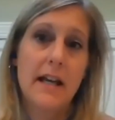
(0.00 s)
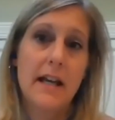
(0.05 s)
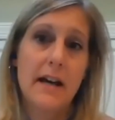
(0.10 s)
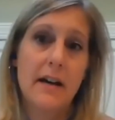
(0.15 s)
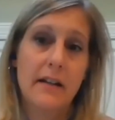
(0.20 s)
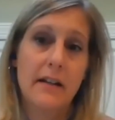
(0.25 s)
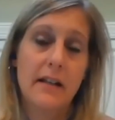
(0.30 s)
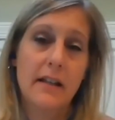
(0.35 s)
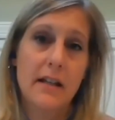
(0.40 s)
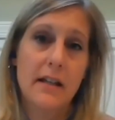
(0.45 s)

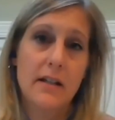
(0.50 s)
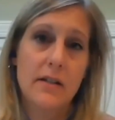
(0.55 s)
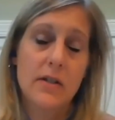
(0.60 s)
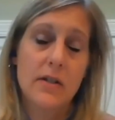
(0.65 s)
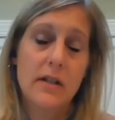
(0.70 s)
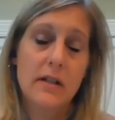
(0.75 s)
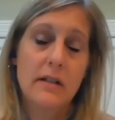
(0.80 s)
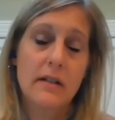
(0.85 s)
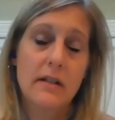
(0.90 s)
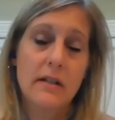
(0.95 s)

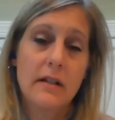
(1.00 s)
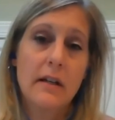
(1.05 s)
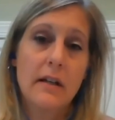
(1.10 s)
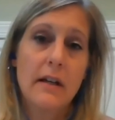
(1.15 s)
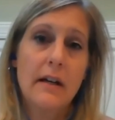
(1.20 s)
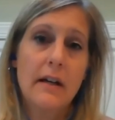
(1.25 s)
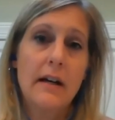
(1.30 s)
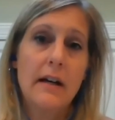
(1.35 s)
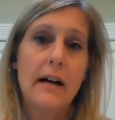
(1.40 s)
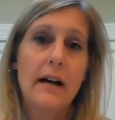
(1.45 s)
calculation.
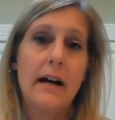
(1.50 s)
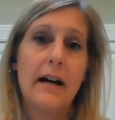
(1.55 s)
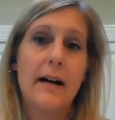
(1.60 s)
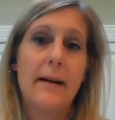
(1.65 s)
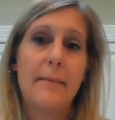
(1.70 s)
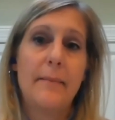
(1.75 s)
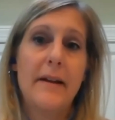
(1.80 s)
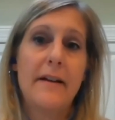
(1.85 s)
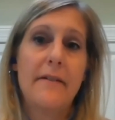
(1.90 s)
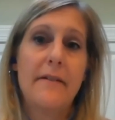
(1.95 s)

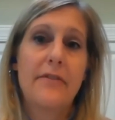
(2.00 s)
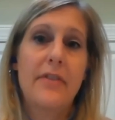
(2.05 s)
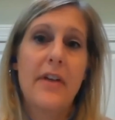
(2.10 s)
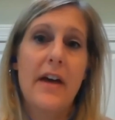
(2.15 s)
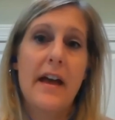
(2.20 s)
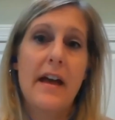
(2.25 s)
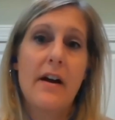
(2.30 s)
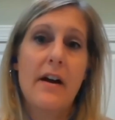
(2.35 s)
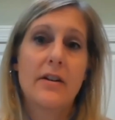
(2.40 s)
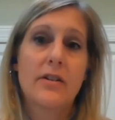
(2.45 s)
If
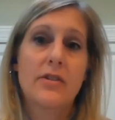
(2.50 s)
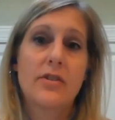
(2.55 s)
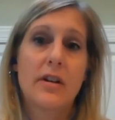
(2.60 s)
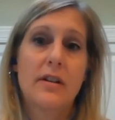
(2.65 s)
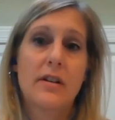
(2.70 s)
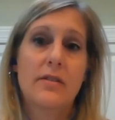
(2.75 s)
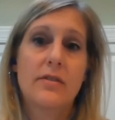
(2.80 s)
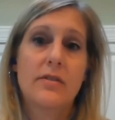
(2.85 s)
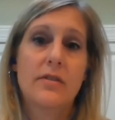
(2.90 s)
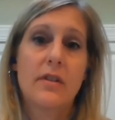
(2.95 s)
they are
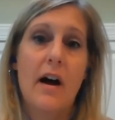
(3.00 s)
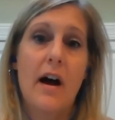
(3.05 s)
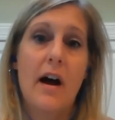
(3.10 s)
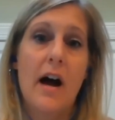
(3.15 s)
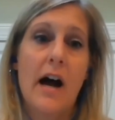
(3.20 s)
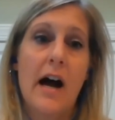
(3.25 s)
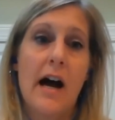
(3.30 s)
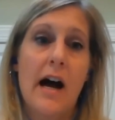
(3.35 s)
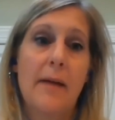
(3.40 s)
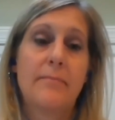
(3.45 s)
just
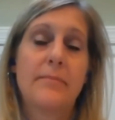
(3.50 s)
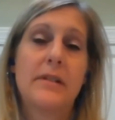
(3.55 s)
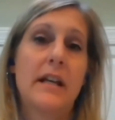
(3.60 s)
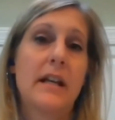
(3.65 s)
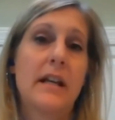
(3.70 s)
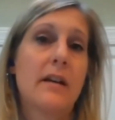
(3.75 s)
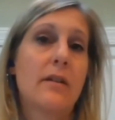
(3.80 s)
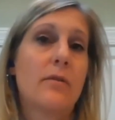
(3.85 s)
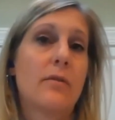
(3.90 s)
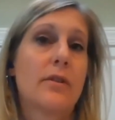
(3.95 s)

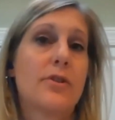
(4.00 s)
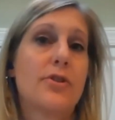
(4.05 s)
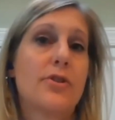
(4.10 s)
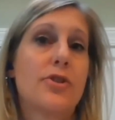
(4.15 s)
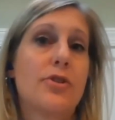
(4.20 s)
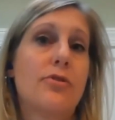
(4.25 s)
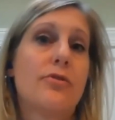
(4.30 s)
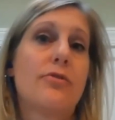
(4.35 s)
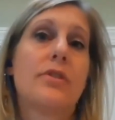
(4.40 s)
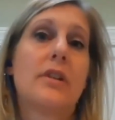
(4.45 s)
opting or
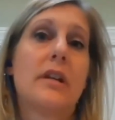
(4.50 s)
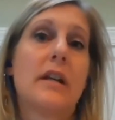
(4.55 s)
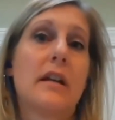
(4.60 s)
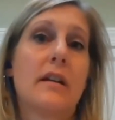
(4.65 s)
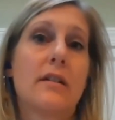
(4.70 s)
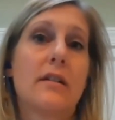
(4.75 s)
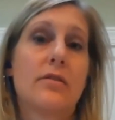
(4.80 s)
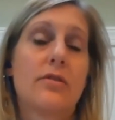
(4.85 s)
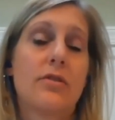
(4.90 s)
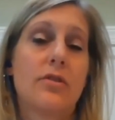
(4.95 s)

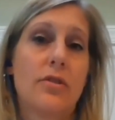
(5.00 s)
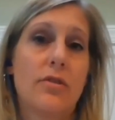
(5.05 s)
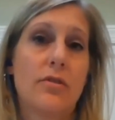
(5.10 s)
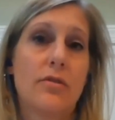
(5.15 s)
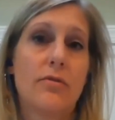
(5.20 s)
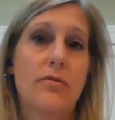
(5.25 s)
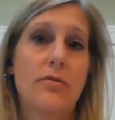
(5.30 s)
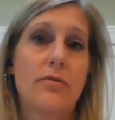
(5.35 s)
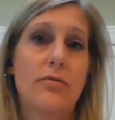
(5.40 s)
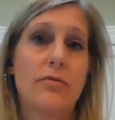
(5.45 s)
choosing
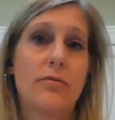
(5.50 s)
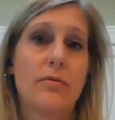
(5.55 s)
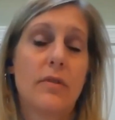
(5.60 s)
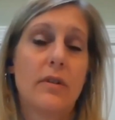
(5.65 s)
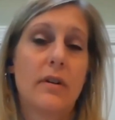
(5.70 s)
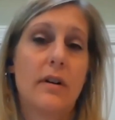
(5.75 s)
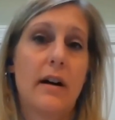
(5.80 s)
to